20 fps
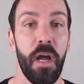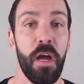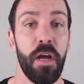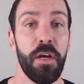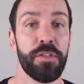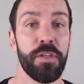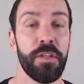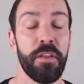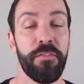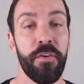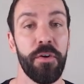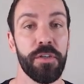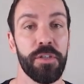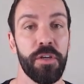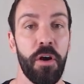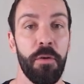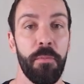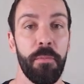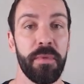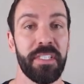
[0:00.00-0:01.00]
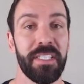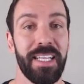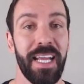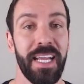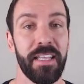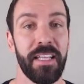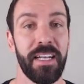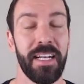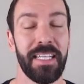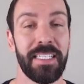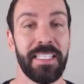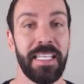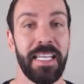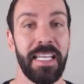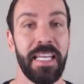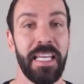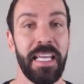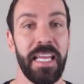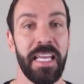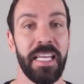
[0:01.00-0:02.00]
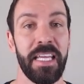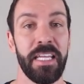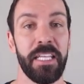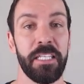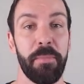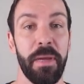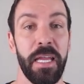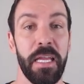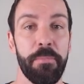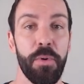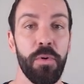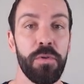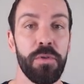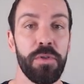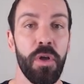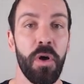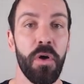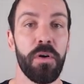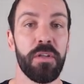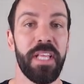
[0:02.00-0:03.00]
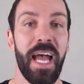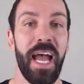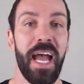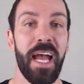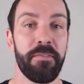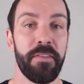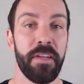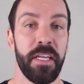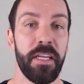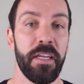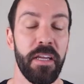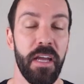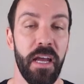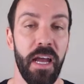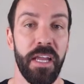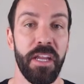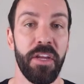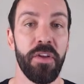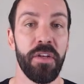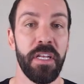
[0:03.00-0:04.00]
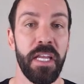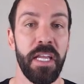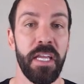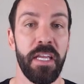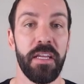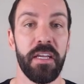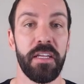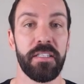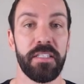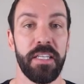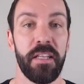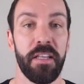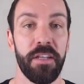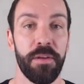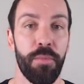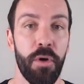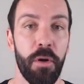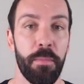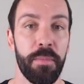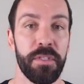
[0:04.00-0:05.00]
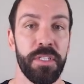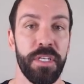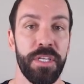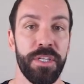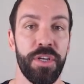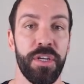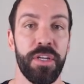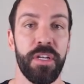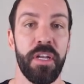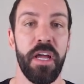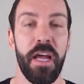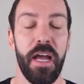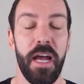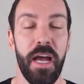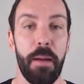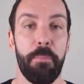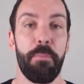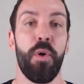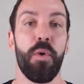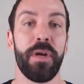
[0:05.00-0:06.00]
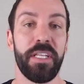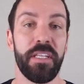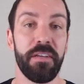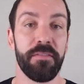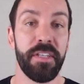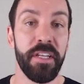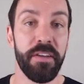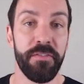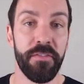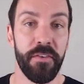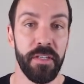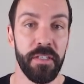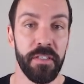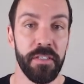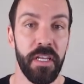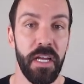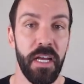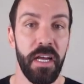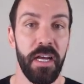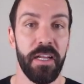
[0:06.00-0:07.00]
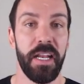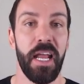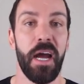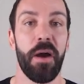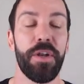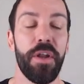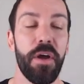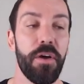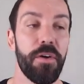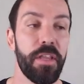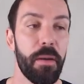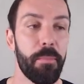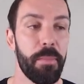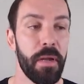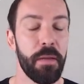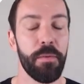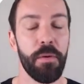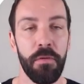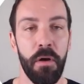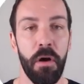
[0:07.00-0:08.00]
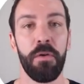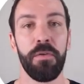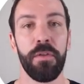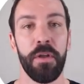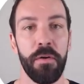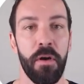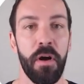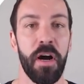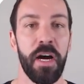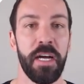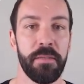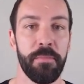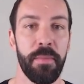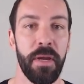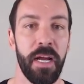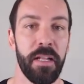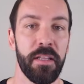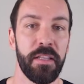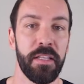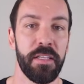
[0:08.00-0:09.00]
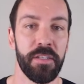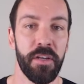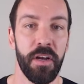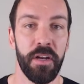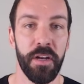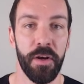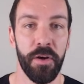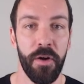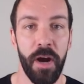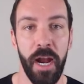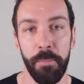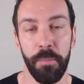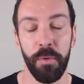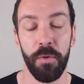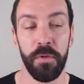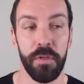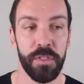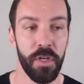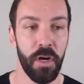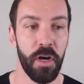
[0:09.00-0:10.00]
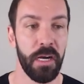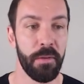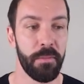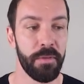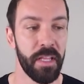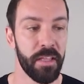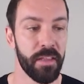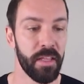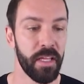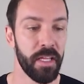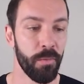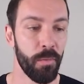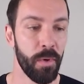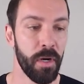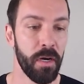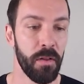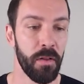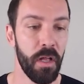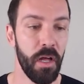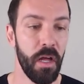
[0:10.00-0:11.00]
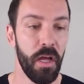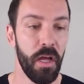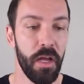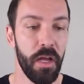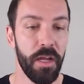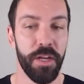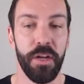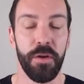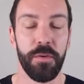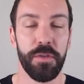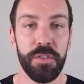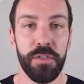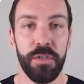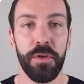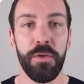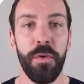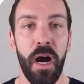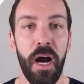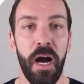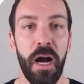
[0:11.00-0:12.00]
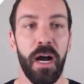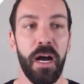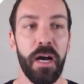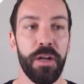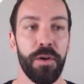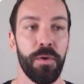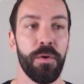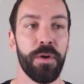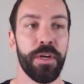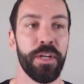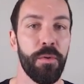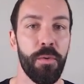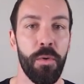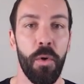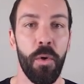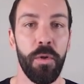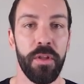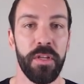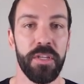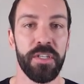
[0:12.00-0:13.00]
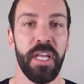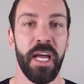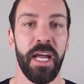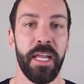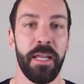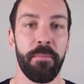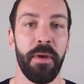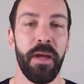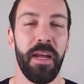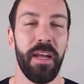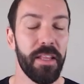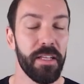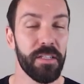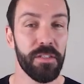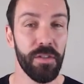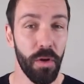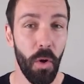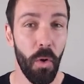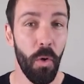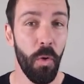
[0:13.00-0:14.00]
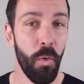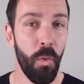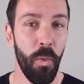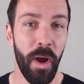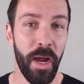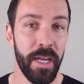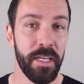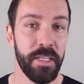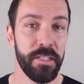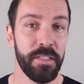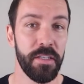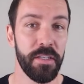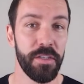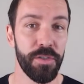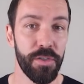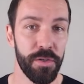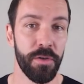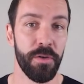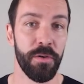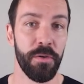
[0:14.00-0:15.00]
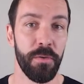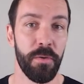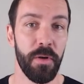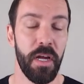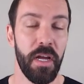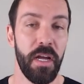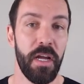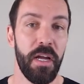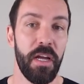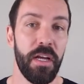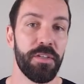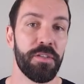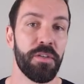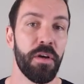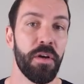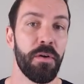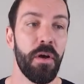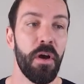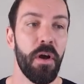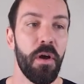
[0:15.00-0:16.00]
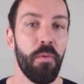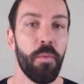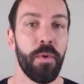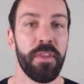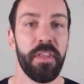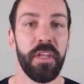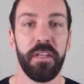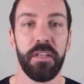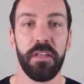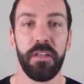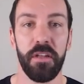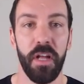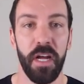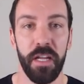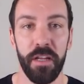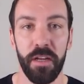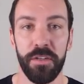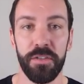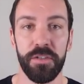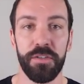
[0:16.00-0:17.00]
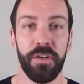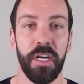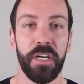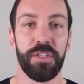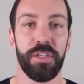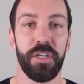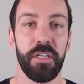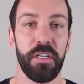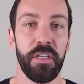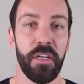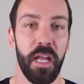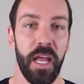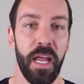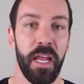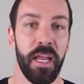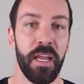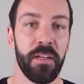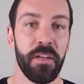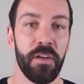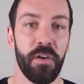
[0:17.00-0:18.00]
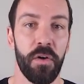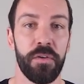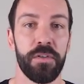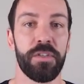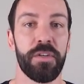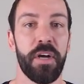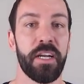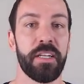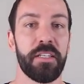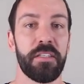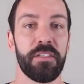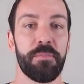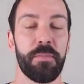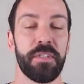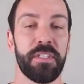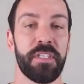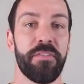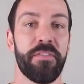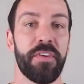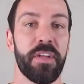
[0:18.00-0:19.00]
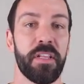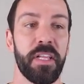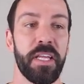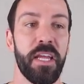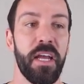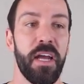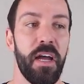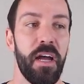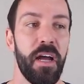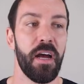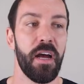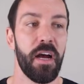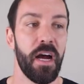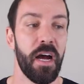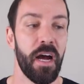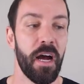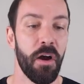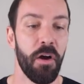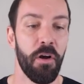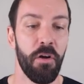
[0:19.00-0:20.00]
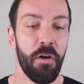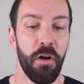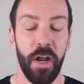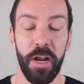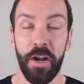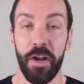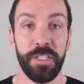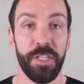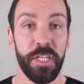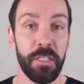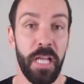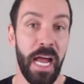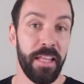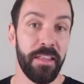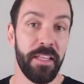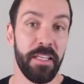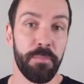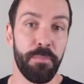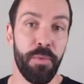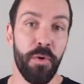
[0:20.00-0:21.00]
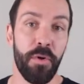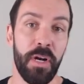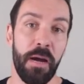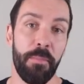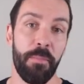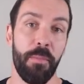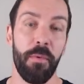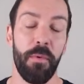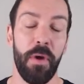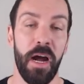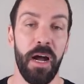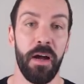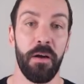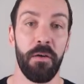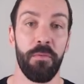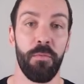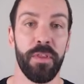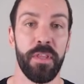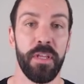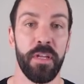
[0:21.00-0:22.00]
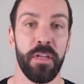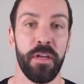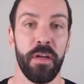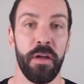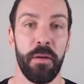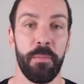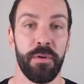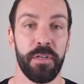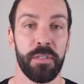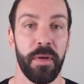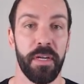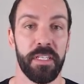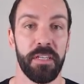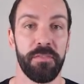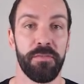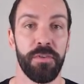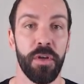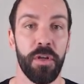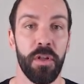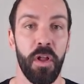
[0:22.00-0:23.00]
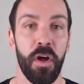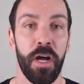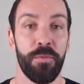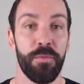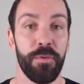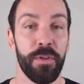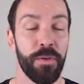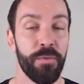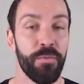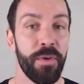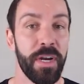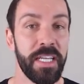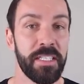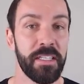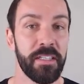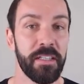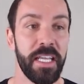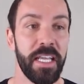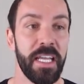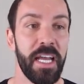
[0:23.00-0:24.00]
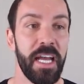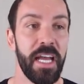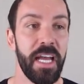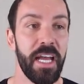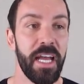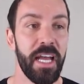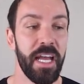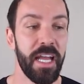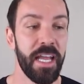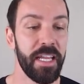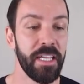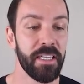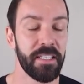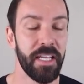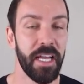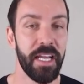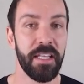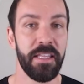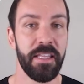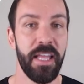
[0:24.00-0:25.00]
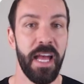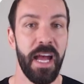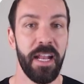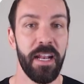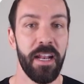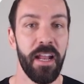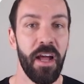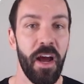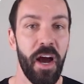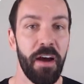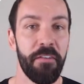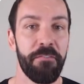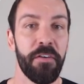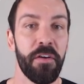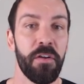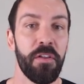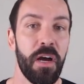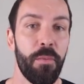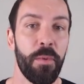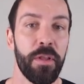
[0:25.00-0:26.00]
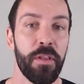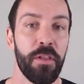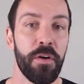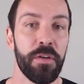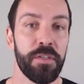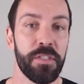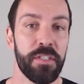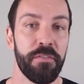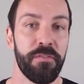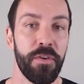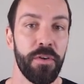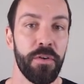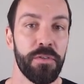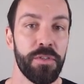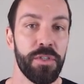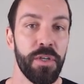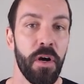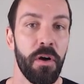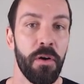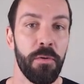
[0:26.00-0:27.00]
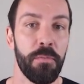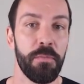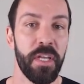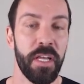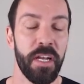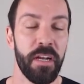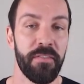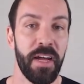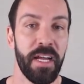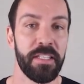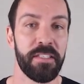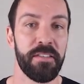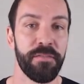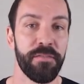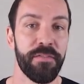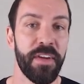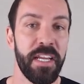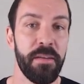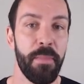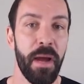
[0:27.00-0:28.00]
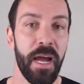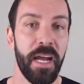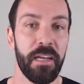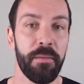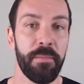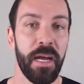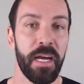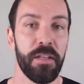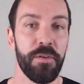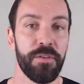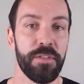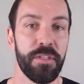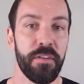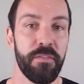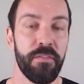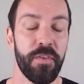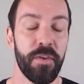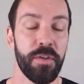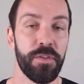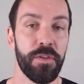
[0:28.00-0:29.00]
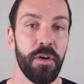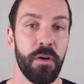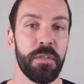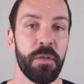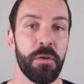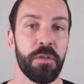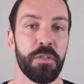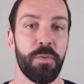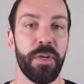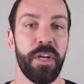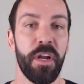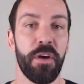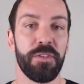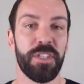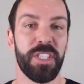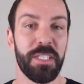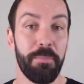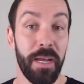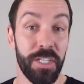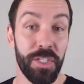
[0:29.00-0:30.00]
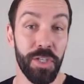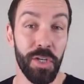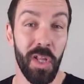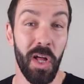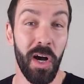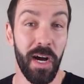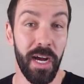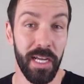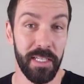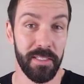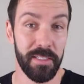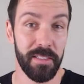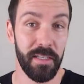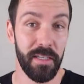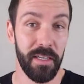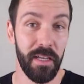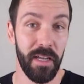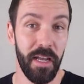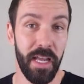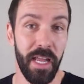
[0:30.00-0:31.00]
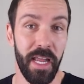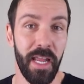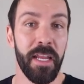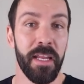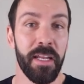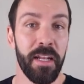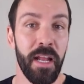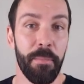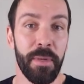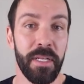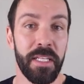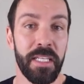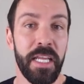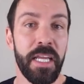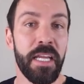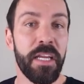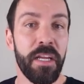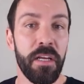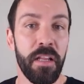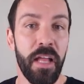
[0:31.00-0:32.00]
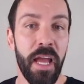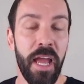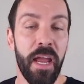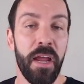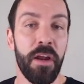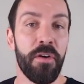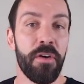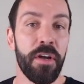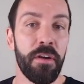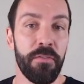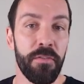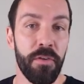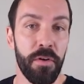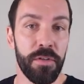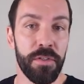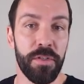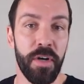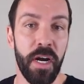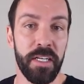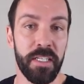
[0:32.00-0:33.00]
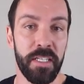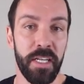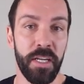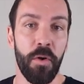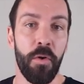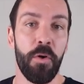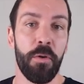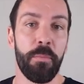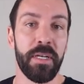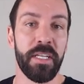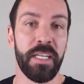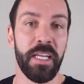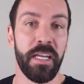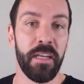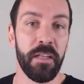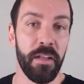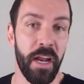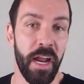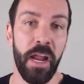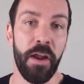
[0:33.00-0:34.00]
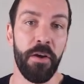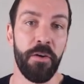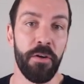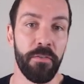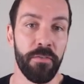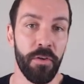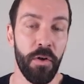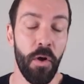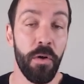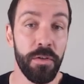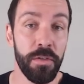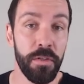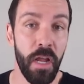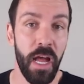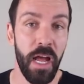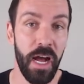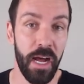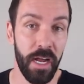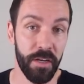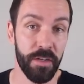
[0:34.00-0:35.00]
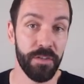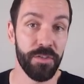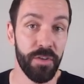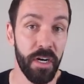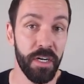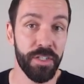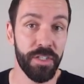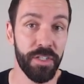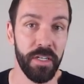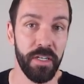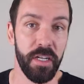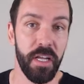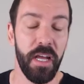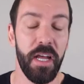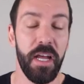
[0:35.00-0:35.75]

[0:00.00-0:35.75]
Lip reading: So the first common mistake that I see is people not having a unique selling proposition, a point of difference. Now I know that people roll their eyes about this kind of crap all the time and they think, well, it's too hard, or we're all the same. That's not always true. So within like construction and contractors specifically, and I just had this brought up with a prospective new client really recently. He said that I feel like we've lost a few jobs, and I've had some feedback about losing a few jobs because we don't specialize in a particular area of contracting or a particular area of construction.